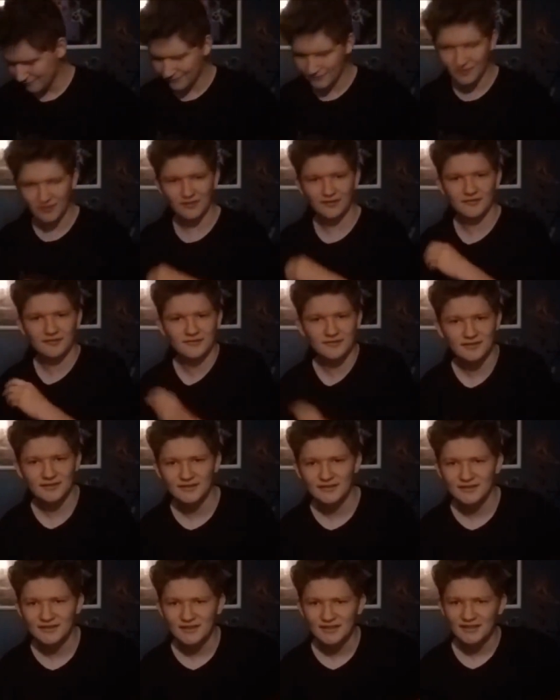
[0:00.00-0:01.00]
I'm gonna
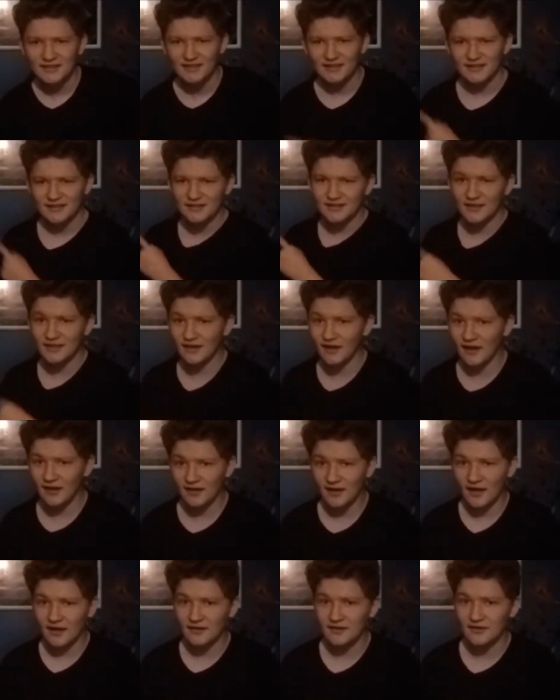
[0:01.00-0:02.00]
get on
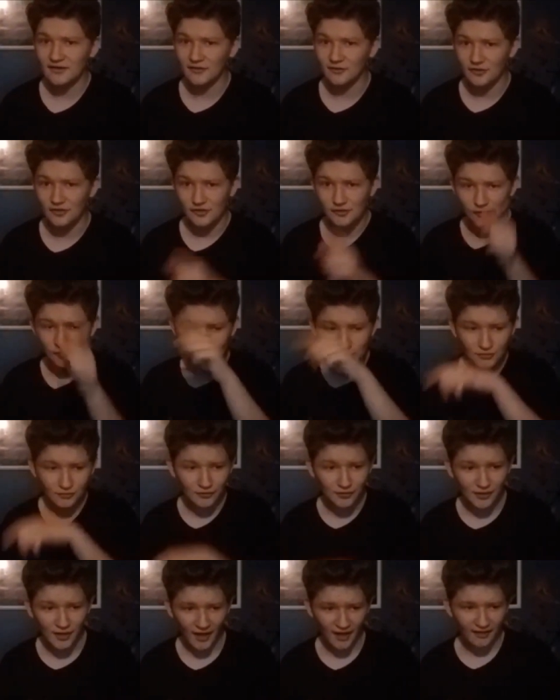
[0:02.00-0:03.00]
out of here. You
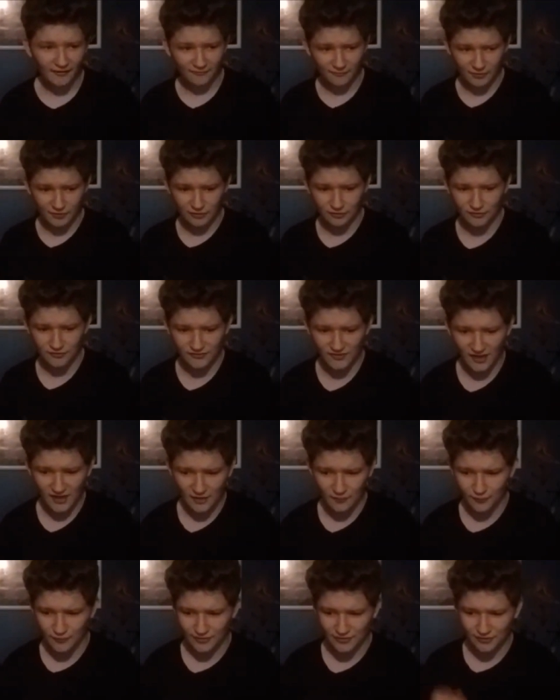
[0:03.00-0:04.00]
have a good day
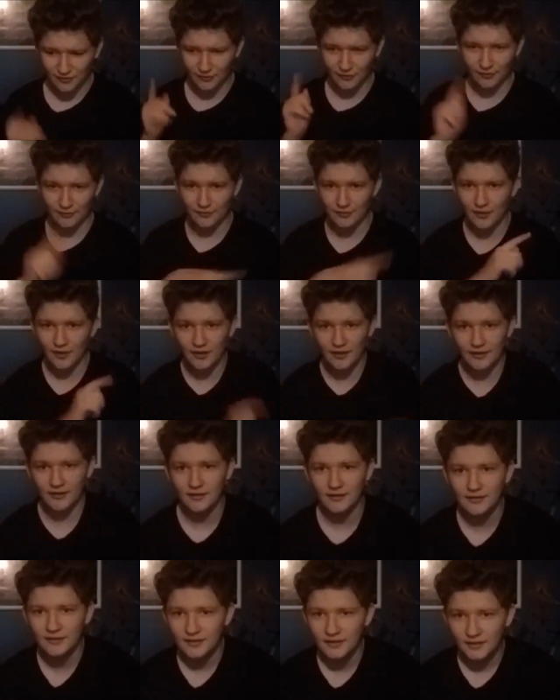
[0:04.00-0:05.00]
with your uh,
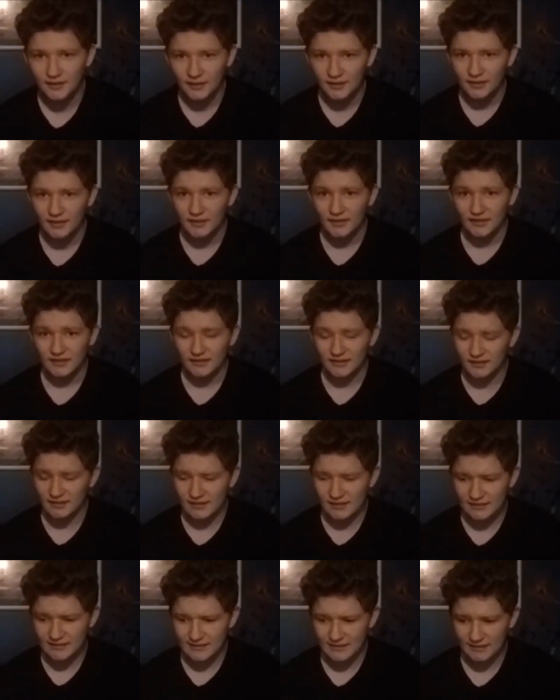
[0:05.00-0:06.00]

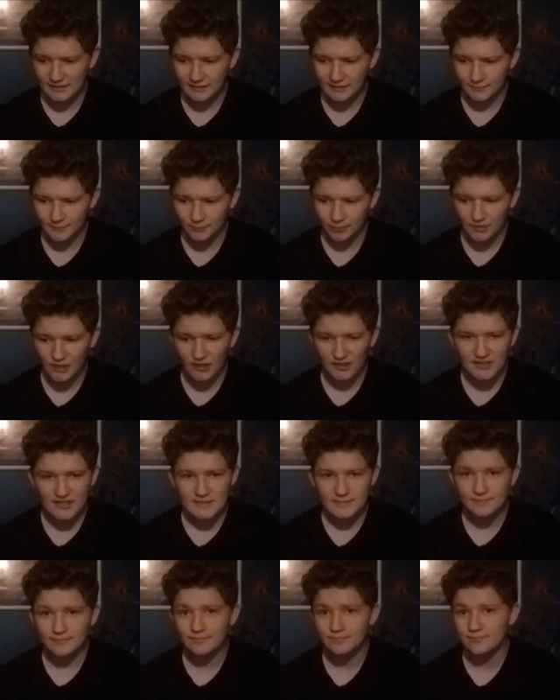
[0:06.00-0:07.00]
leaking
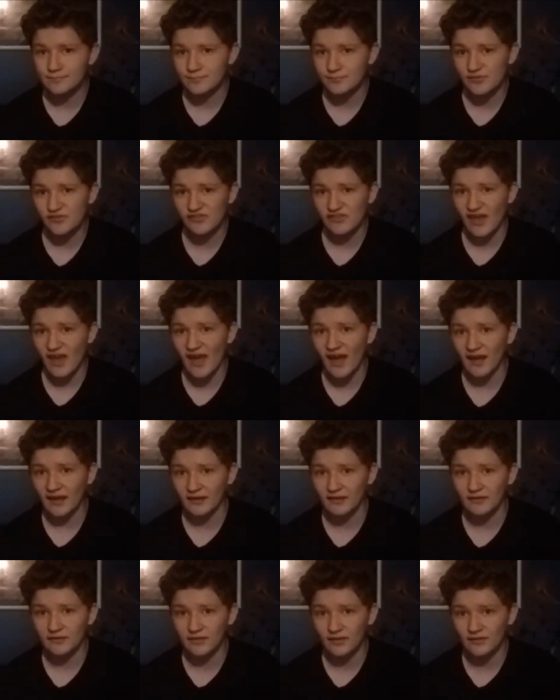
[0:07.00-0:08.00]
bloody
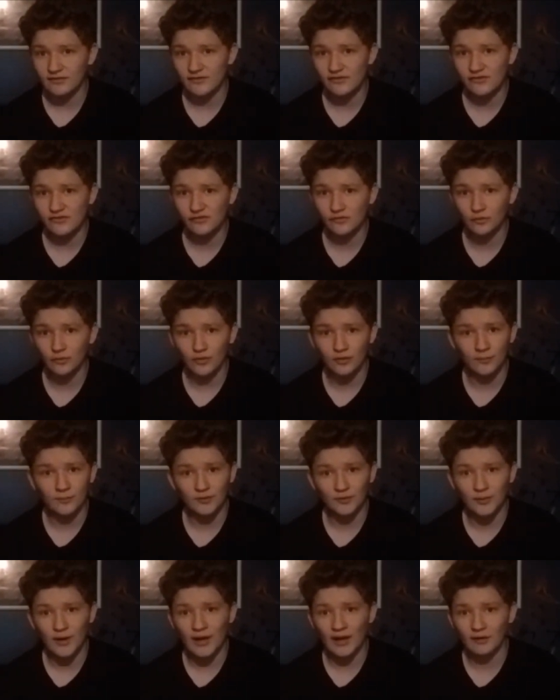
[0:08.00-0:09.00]
sack that's squirming
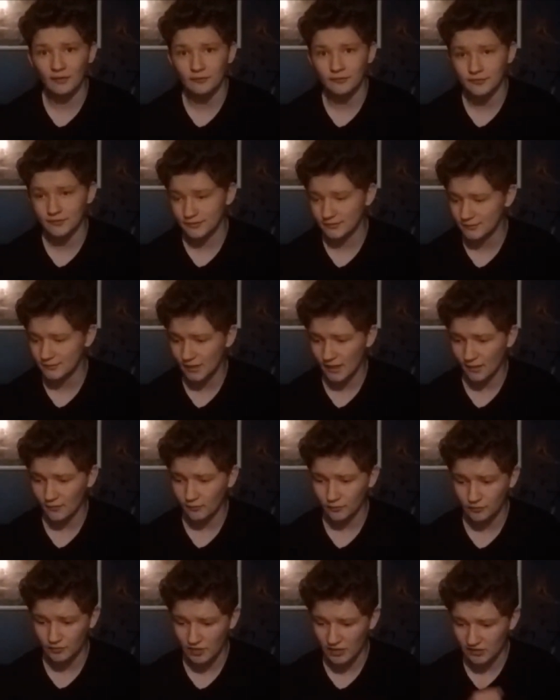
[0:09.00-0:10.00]
around. I
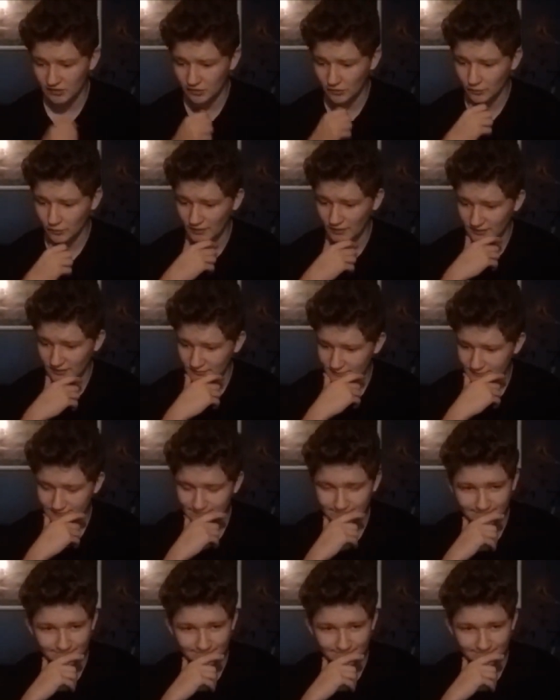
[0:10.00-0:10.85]
won't get in your way.